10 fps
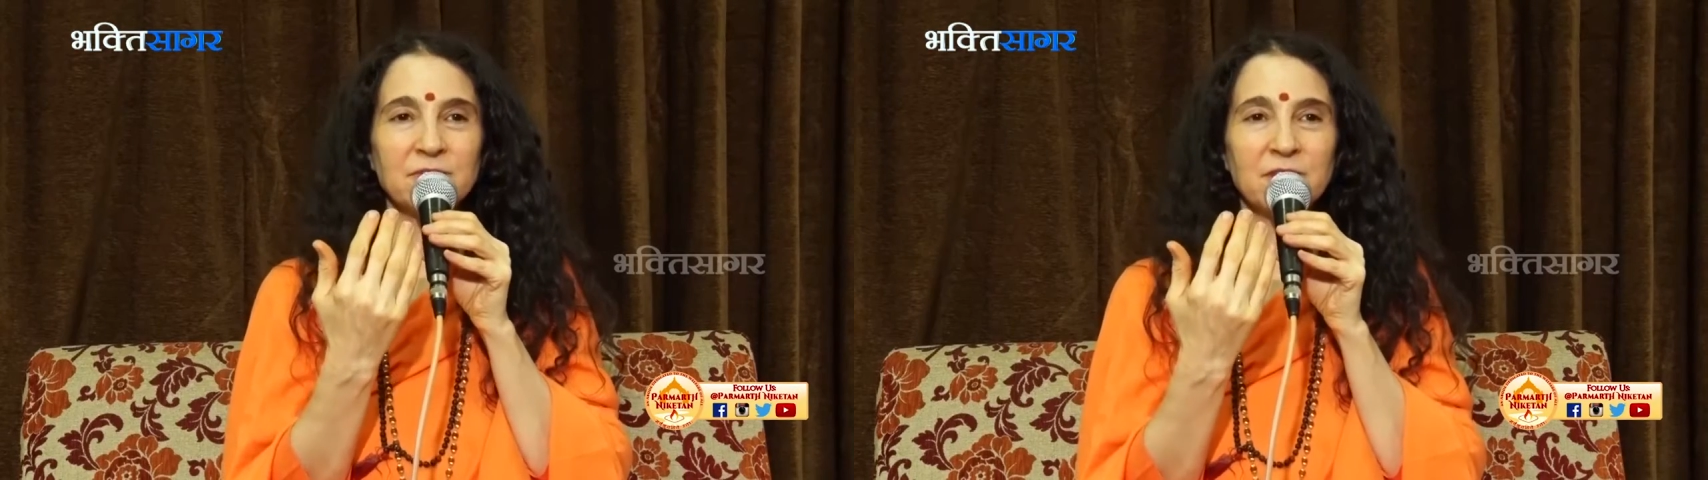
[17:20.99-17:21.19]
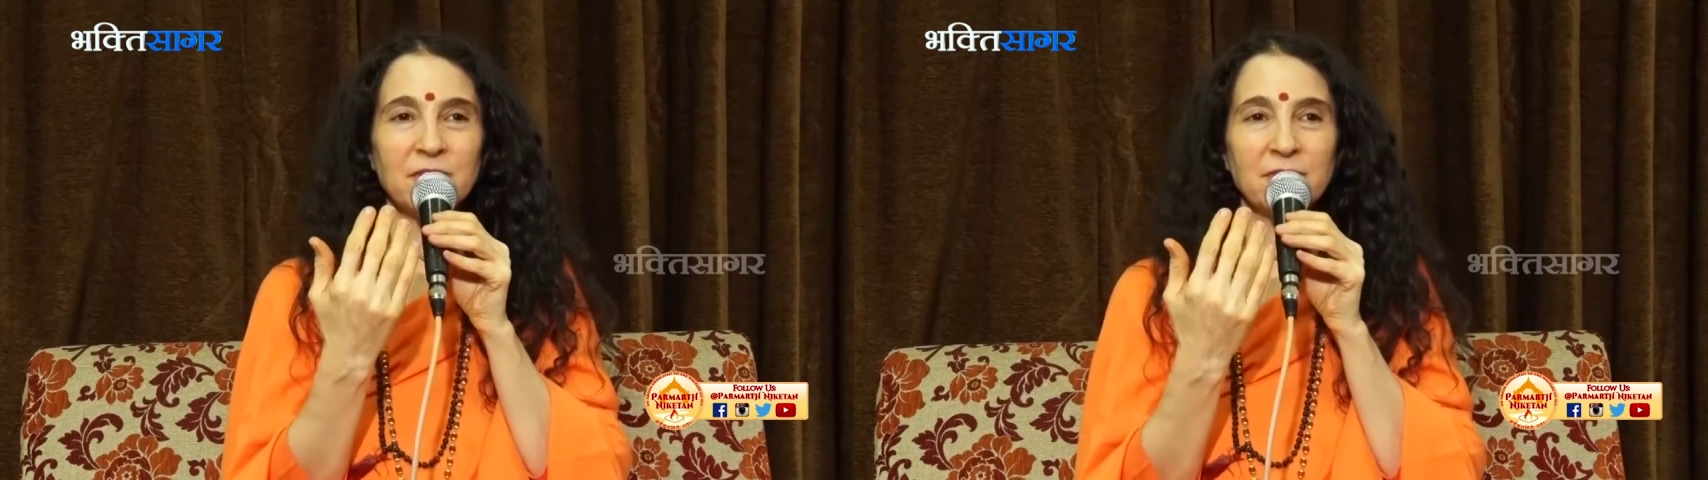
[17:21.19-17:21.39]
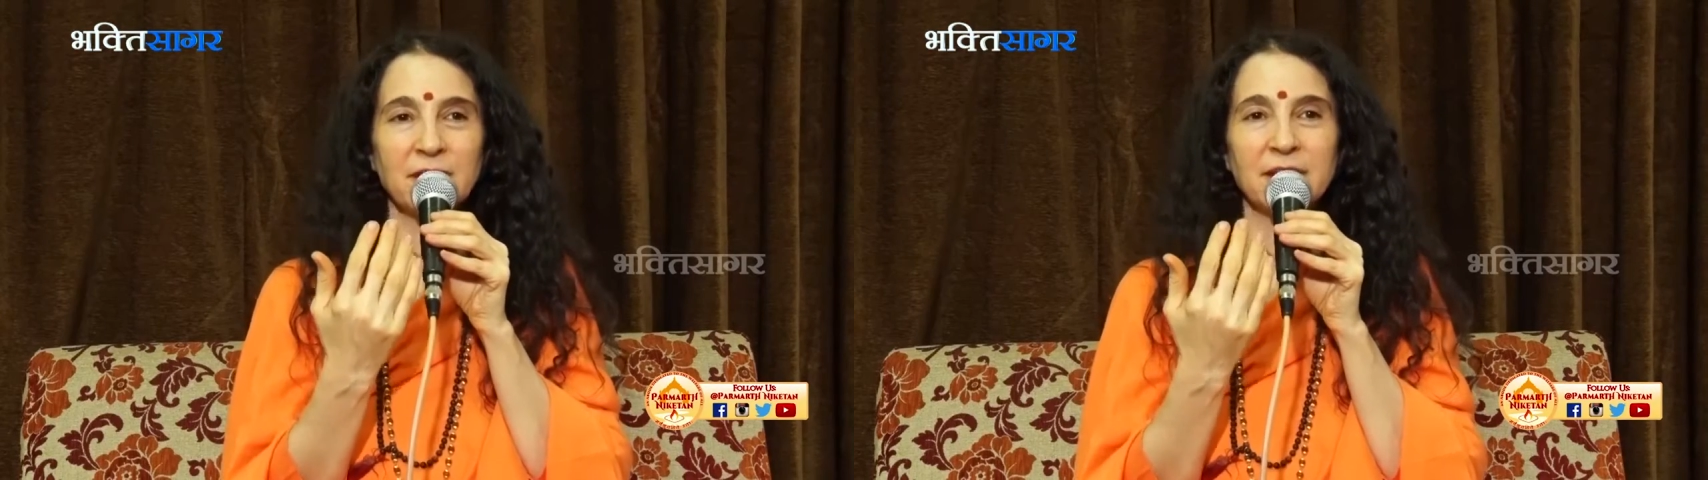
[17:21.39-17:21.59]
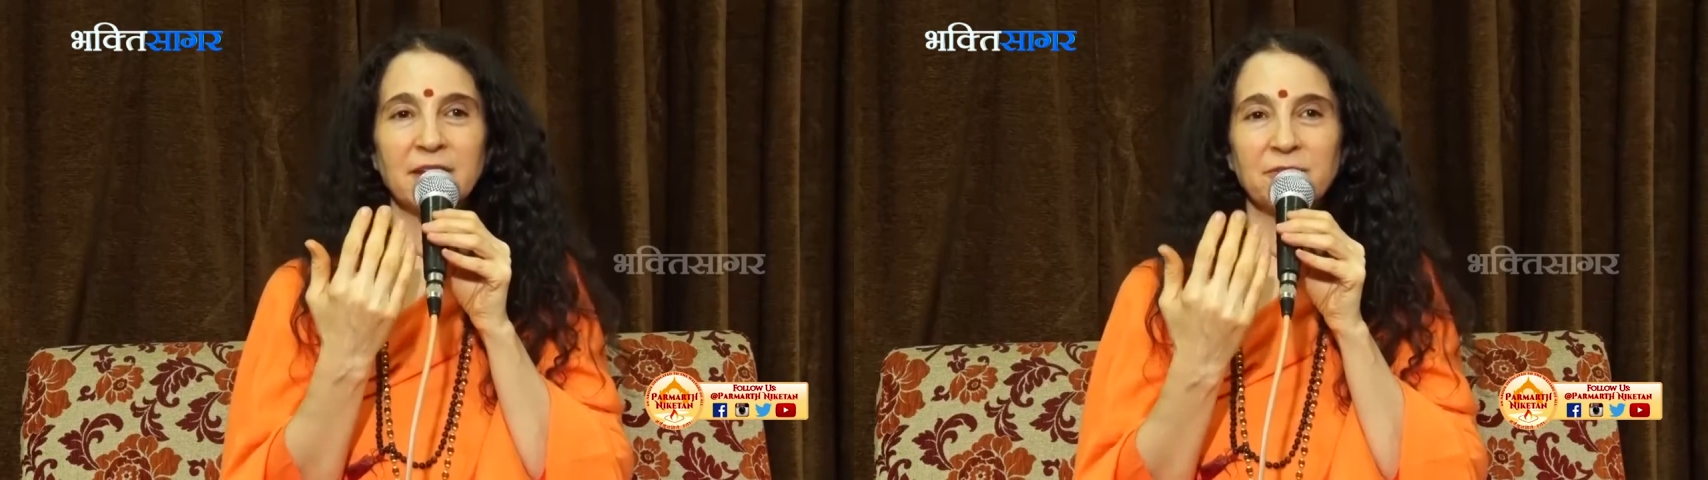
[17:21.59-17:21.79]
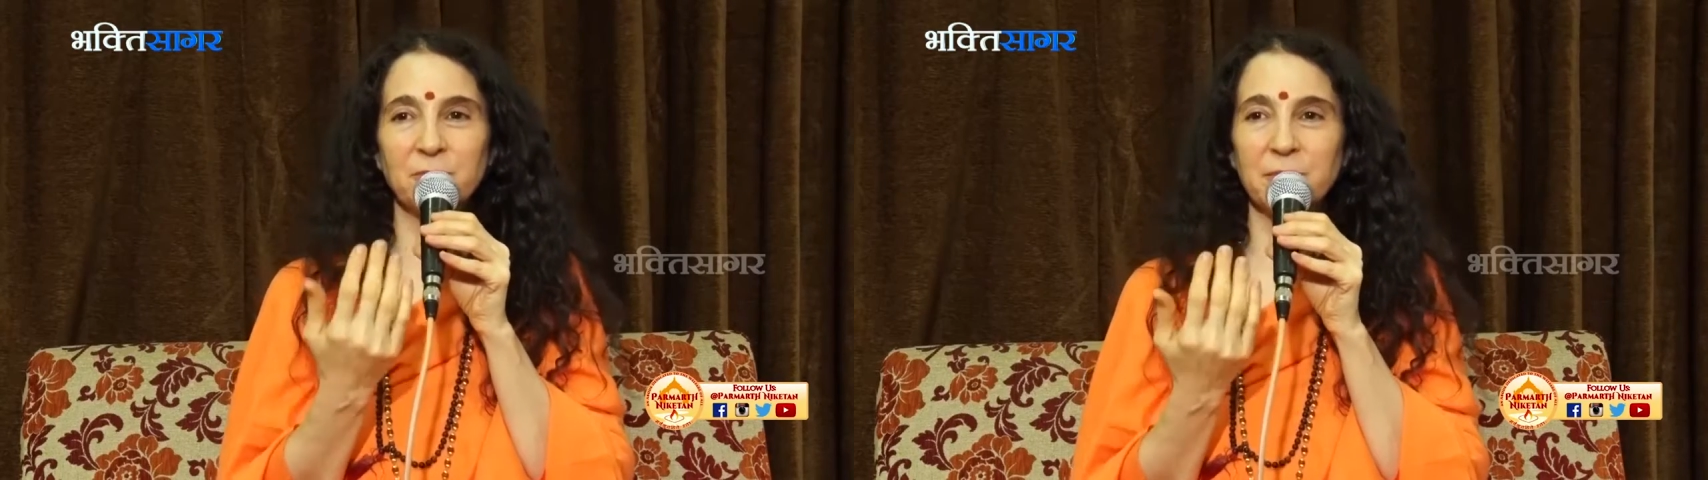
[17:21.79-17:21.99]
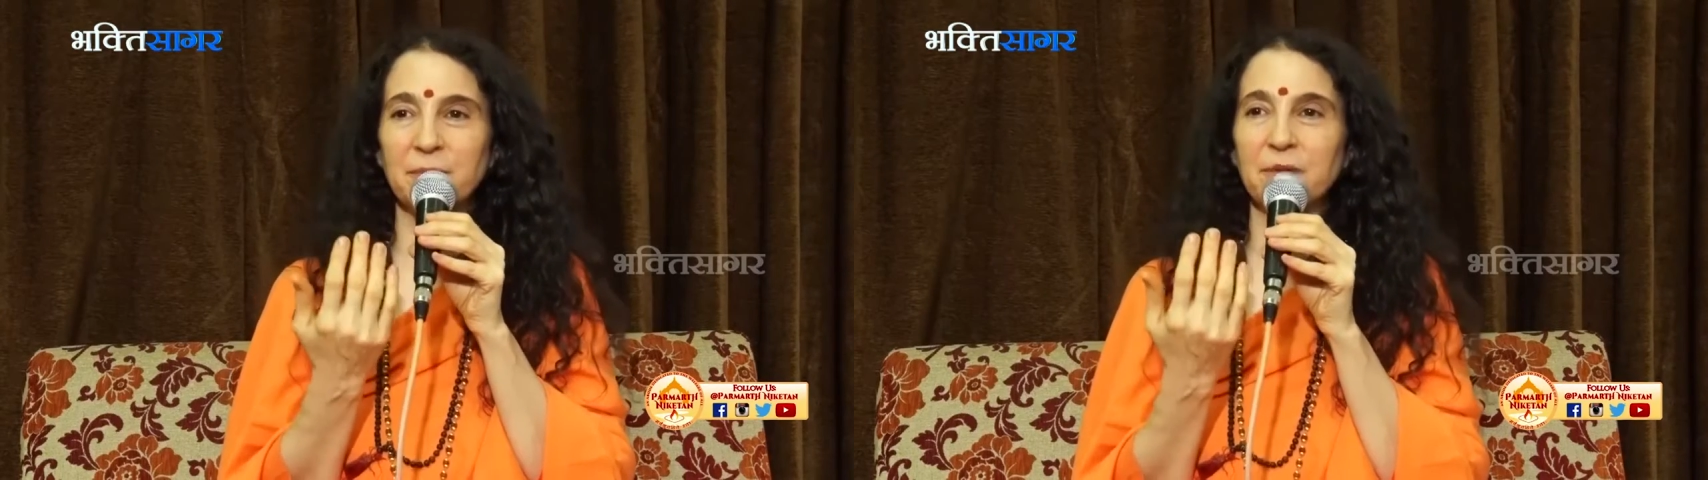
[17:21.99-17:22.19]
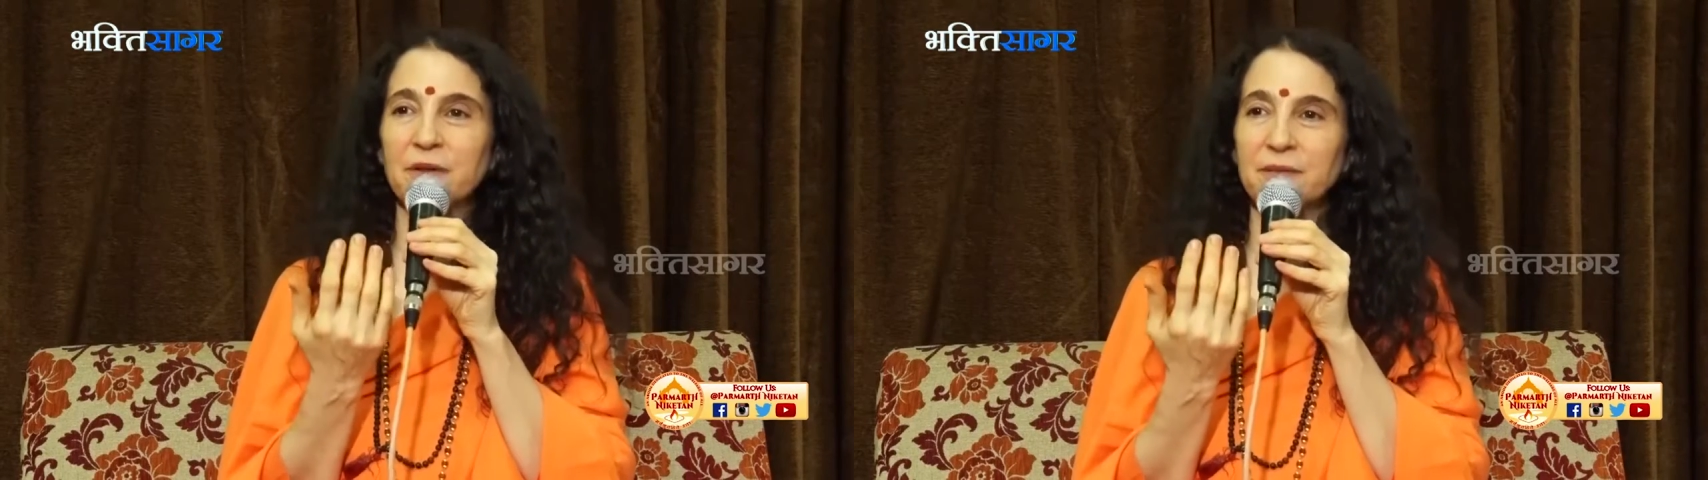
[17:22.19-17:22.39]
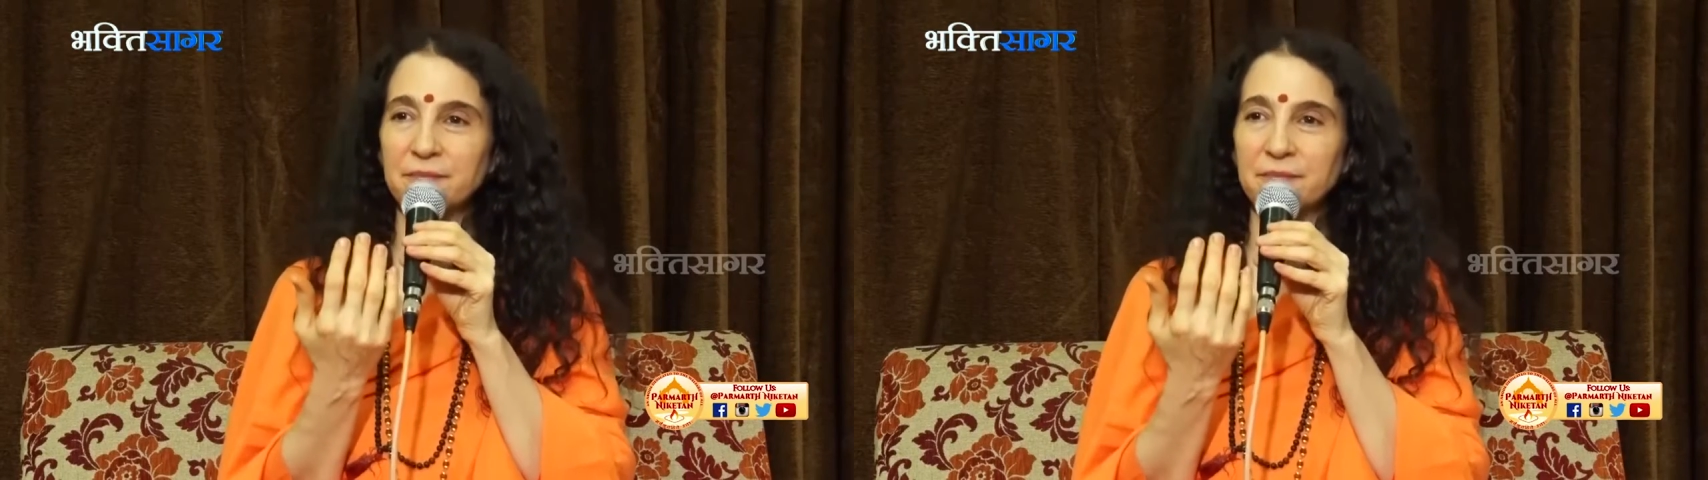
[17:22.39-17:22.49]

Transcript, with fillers: very threatening for people